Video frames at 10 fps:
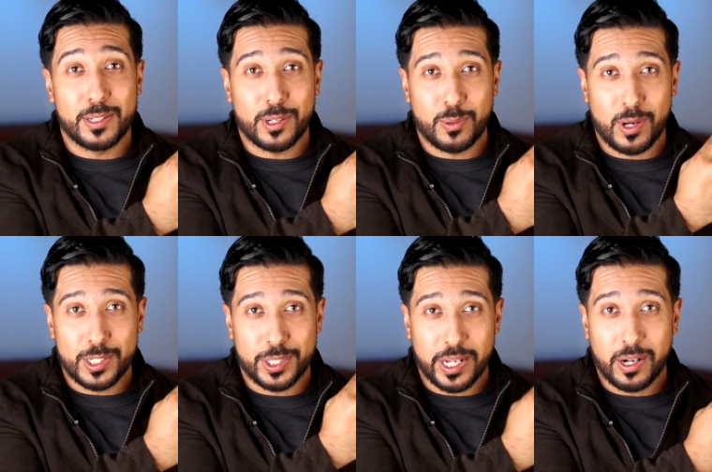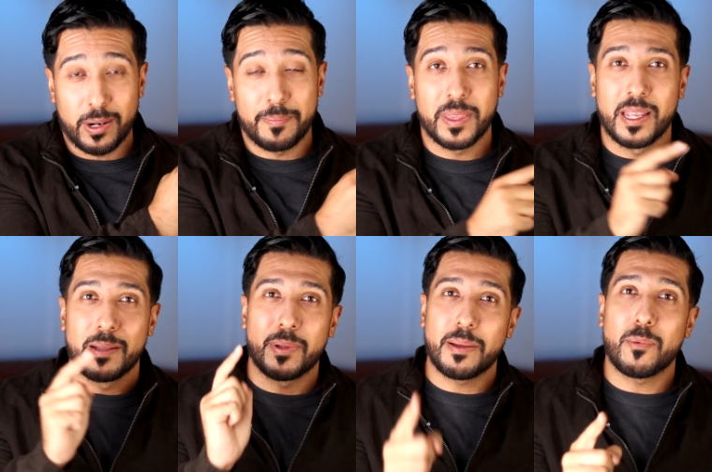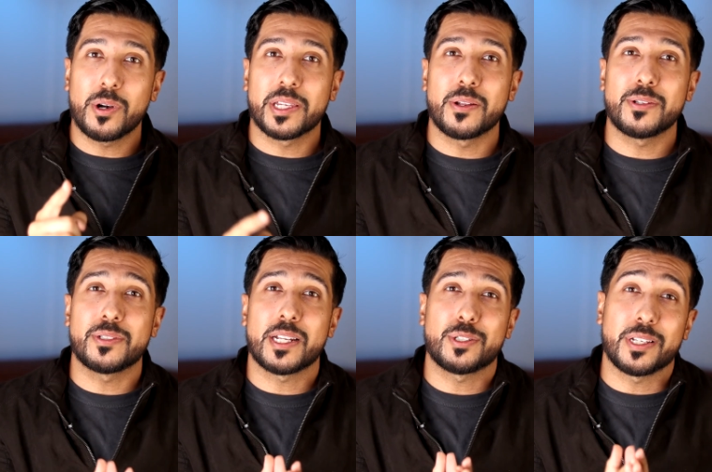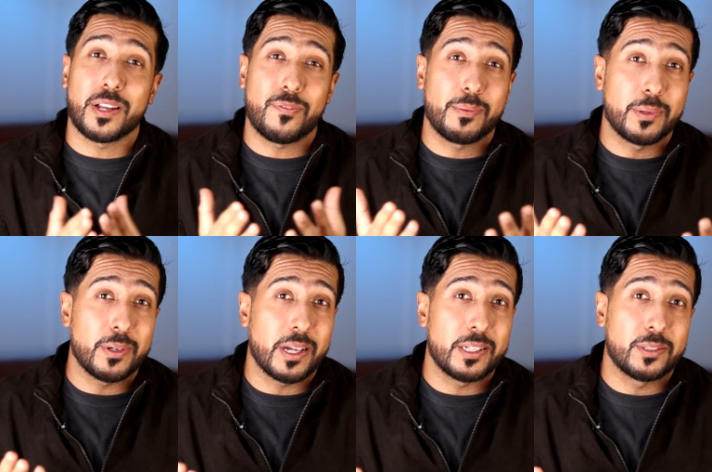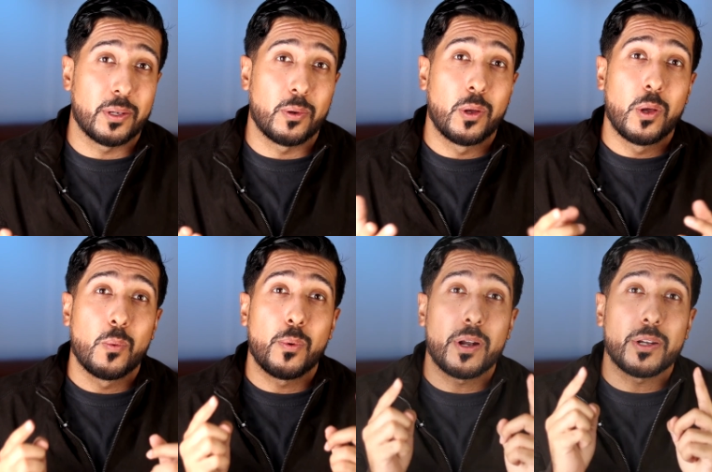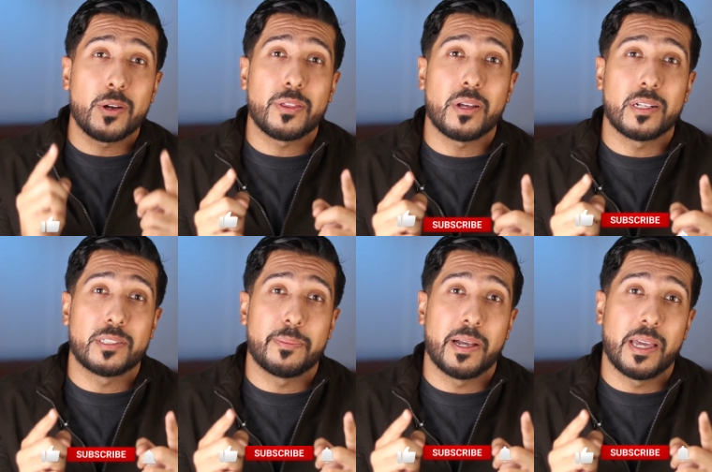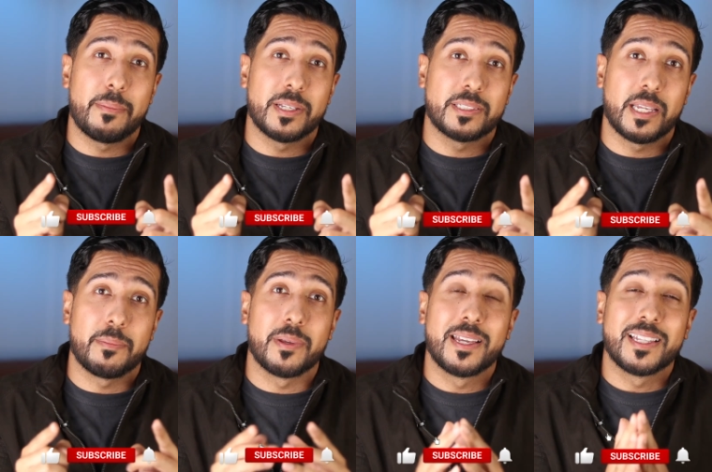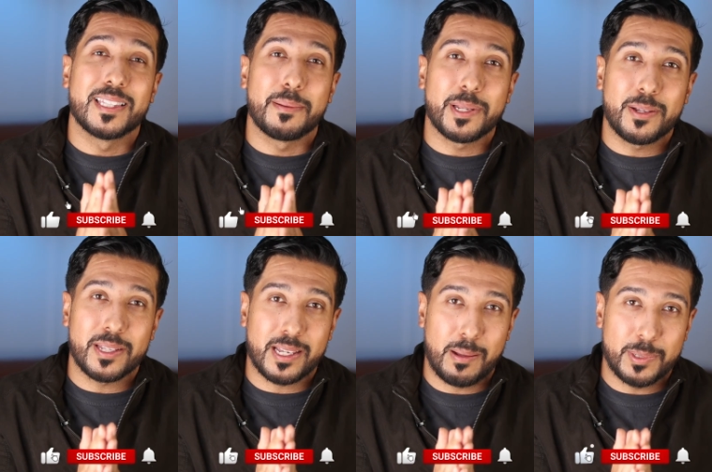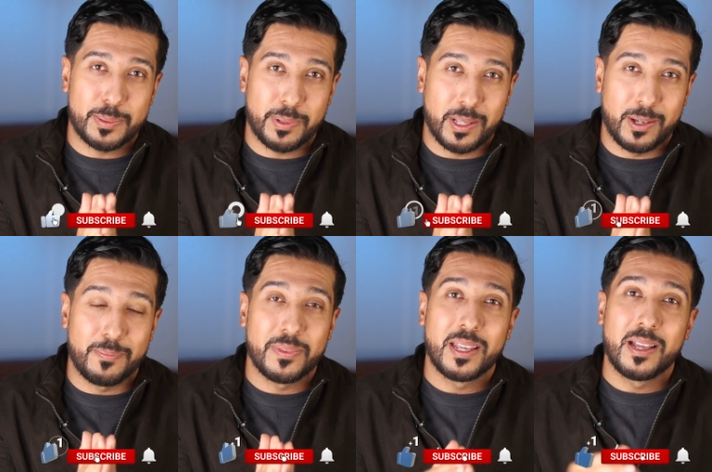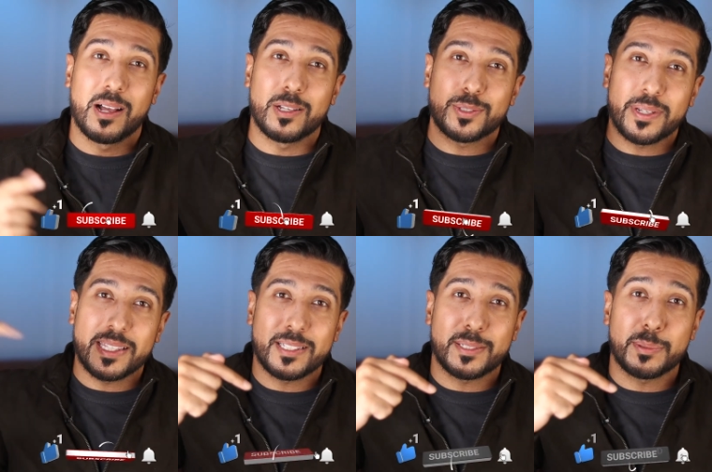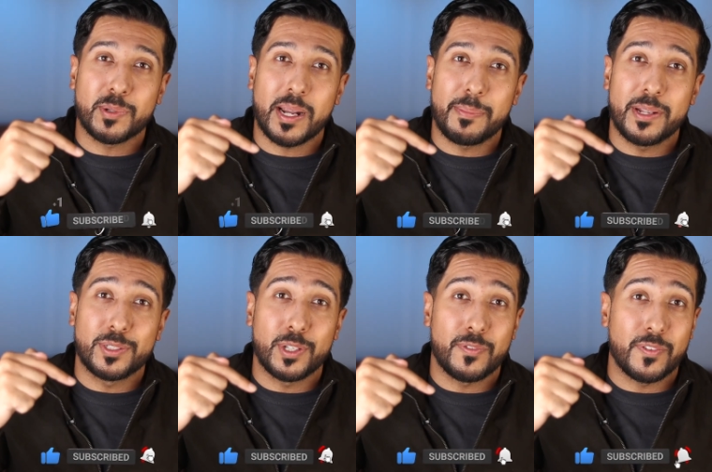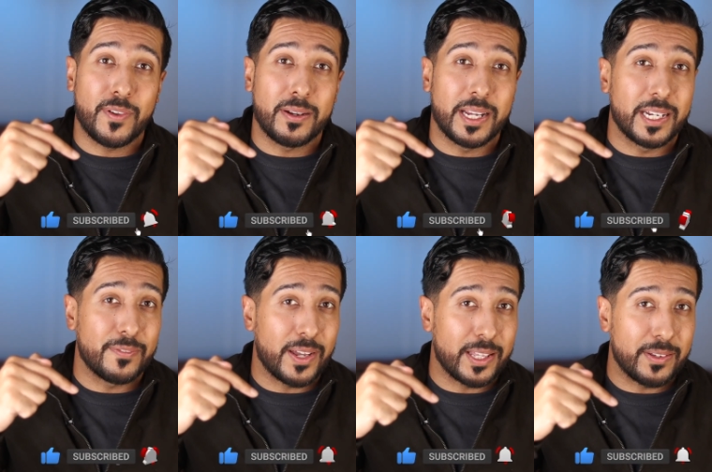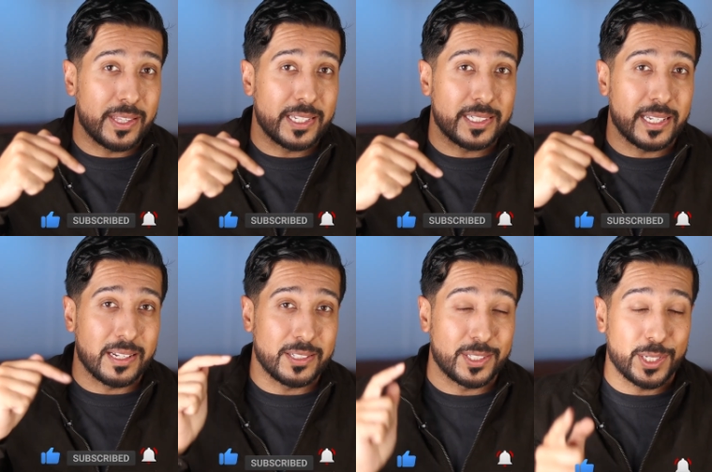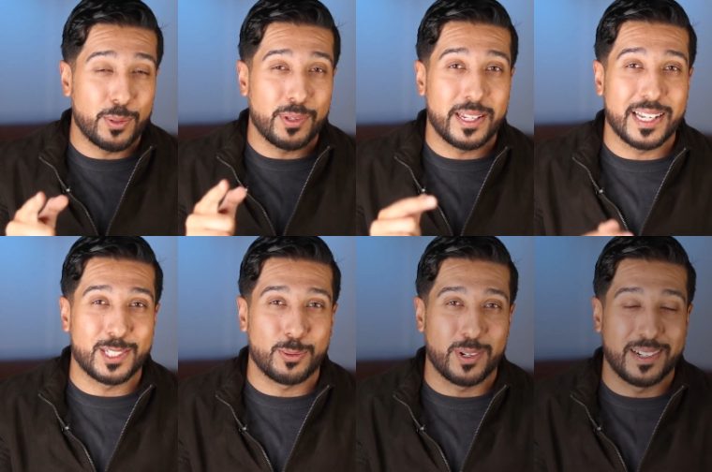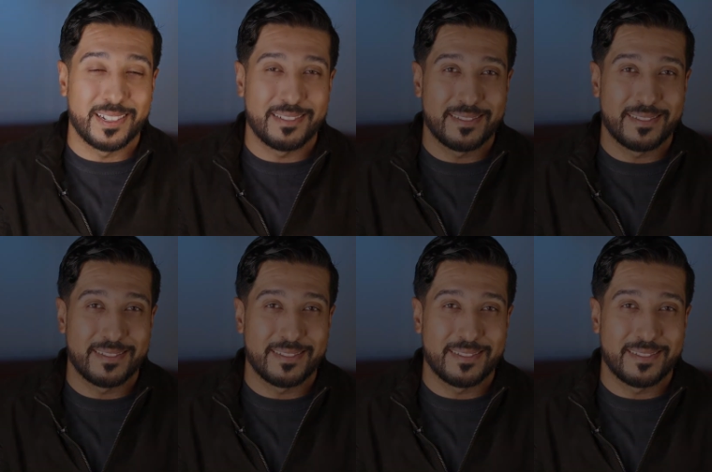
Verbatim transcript: that you could watch here. But I'm more curious to actually hear from you guys though. What are your thoughts about MSM? Let me know in the comments below. Also hit the subscribe button too if you found any value in this, and I'll see you on the next one.